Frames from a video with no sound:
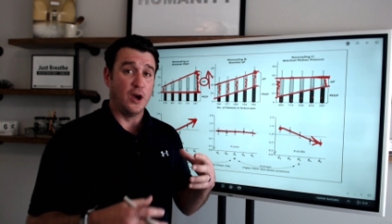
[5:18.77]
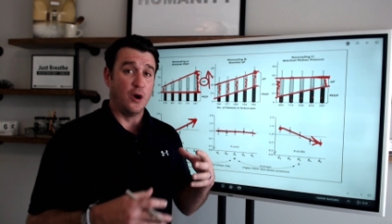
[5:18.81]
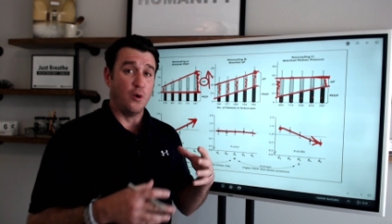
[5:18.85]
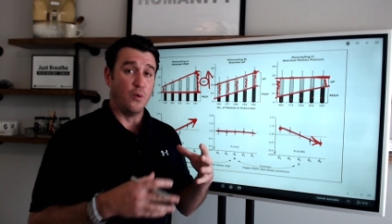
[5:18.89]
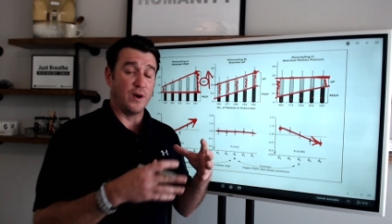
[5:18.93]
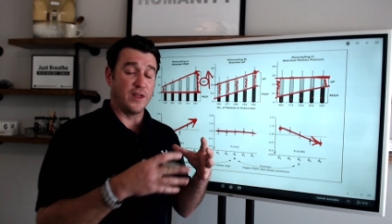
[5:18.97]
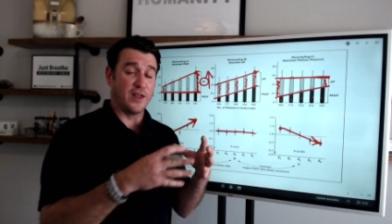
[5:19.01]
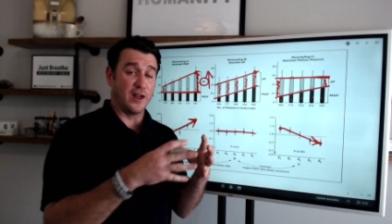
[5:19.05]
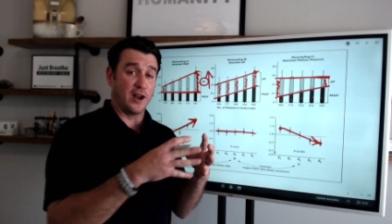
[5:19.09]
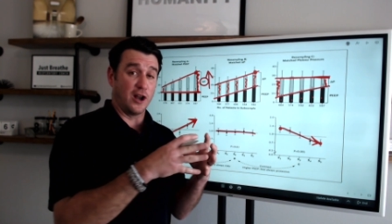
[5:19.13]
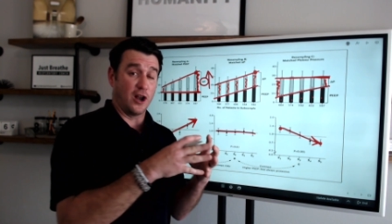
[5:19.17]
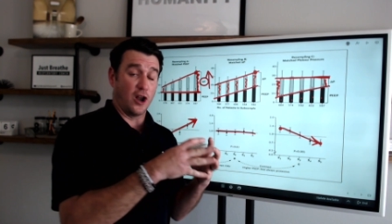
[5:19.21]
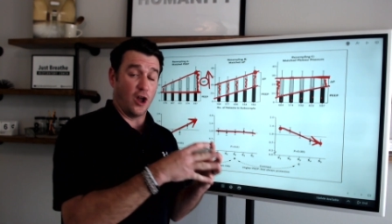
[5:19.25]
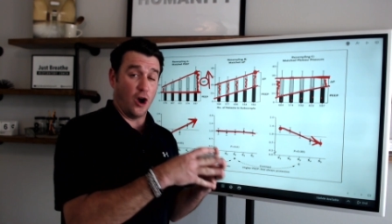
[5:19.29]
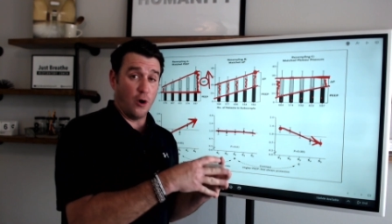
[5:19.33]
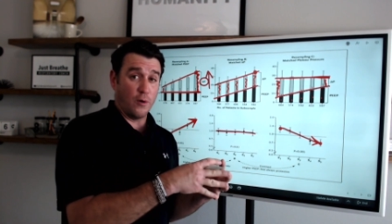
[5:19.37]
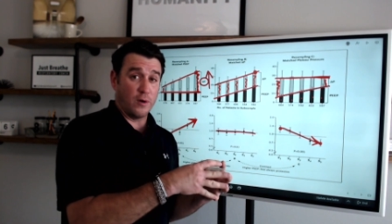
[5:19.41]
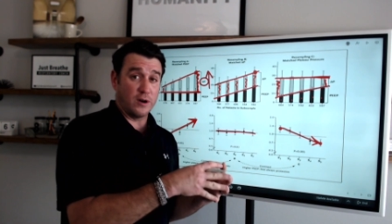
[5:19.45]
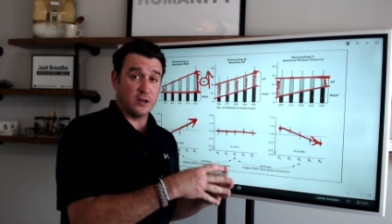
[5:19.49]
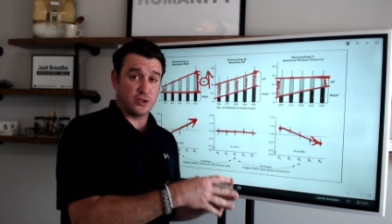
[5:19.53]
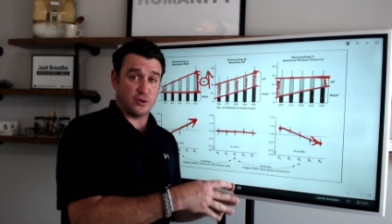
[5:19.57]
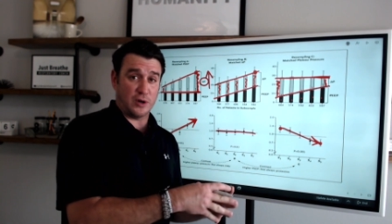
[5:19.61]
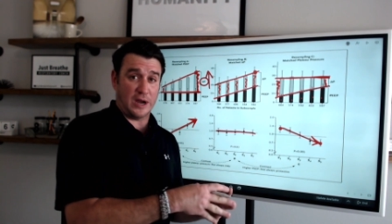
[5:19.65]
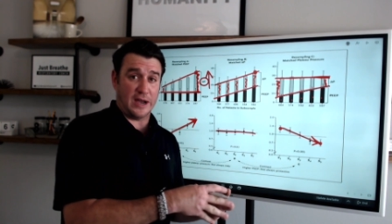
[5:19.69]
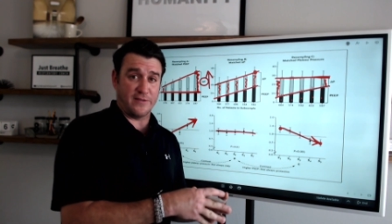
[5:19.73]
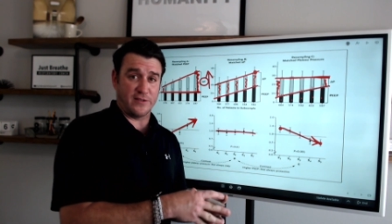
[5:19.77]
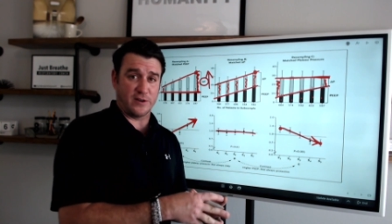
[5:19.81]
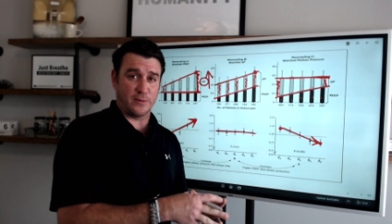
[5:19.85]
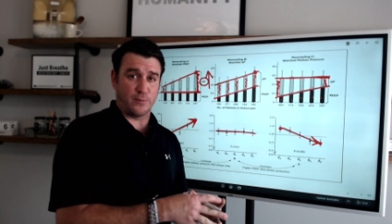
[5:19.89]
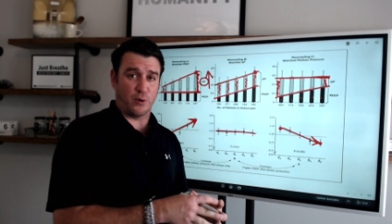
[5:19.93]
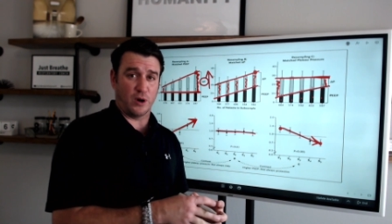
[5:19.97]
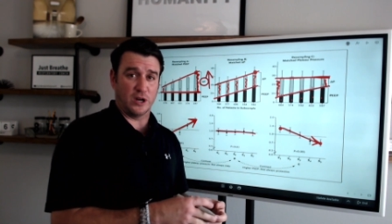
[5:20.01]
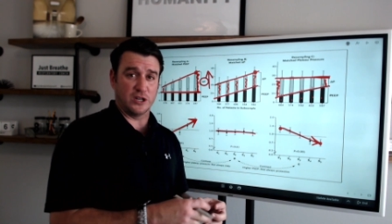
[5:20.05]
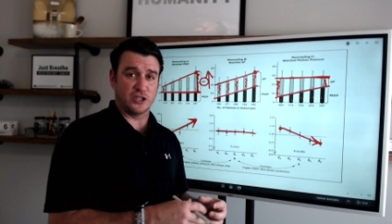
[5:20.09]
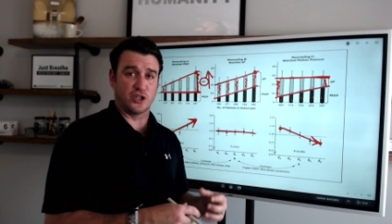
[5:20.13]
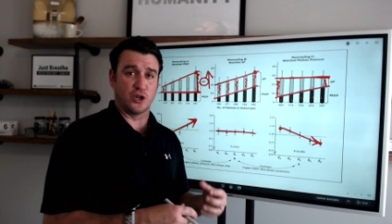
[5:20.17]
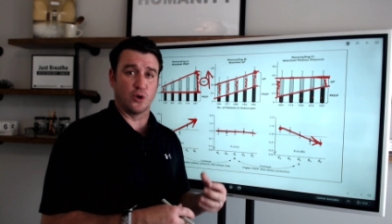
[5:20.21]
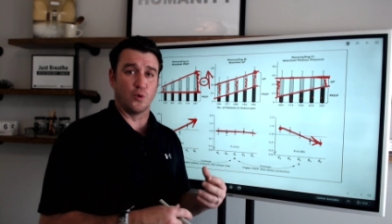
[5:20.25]
with a lower driving
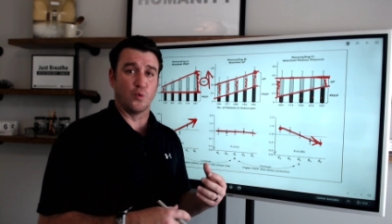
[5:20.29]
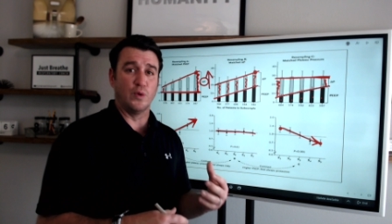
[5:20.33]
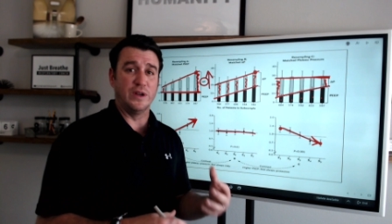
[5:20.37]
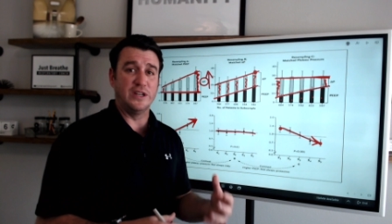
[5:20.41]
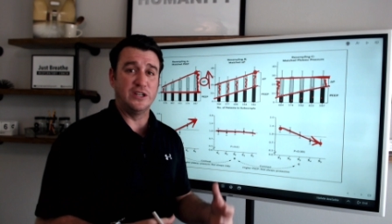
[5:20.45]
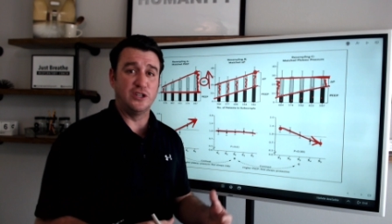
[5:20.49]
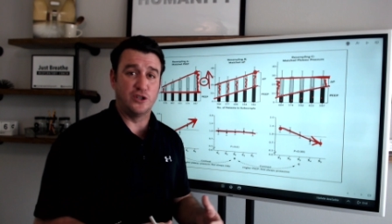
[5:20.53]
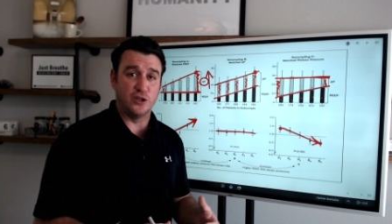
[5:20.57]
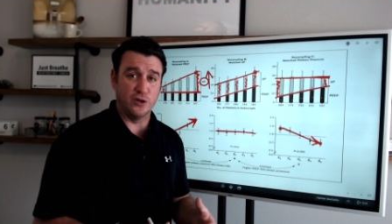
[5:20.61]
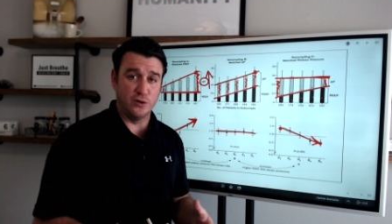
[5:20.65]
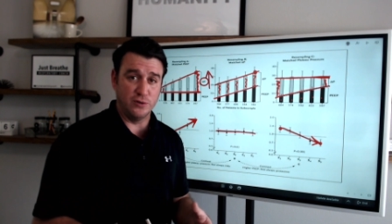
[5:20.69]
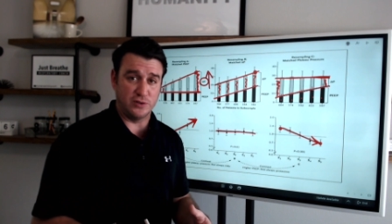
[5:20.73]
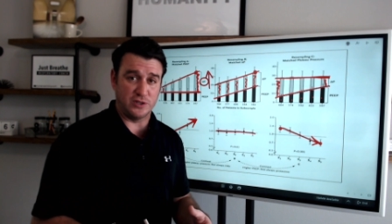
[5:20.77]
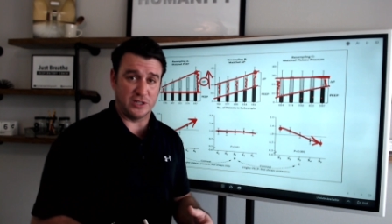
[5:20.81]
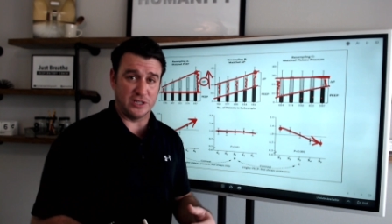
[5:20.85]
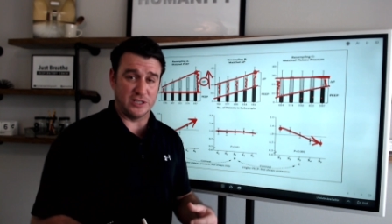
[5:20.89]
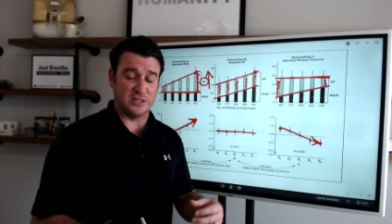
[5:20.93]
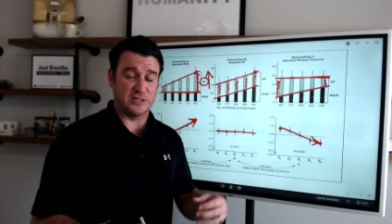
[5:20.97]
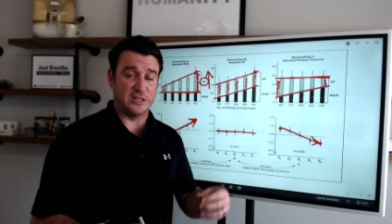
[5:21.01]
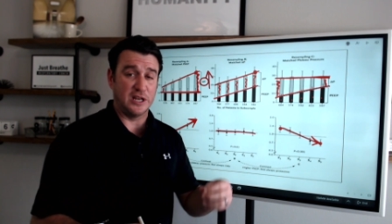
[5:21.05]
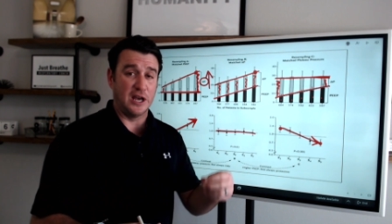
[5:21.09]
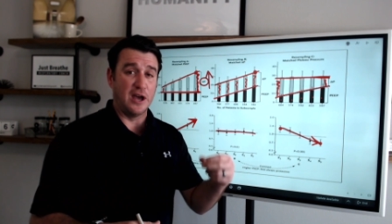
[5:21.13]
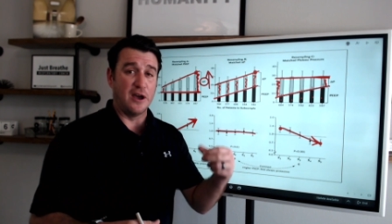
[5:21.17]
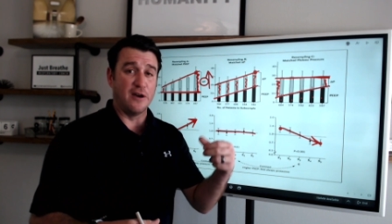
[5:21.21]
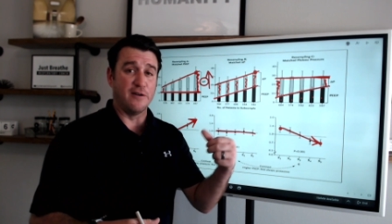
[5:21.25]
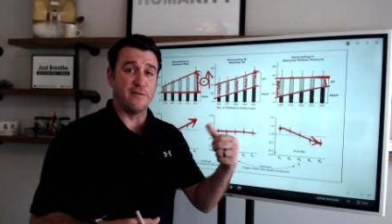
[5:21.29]
pressure reduces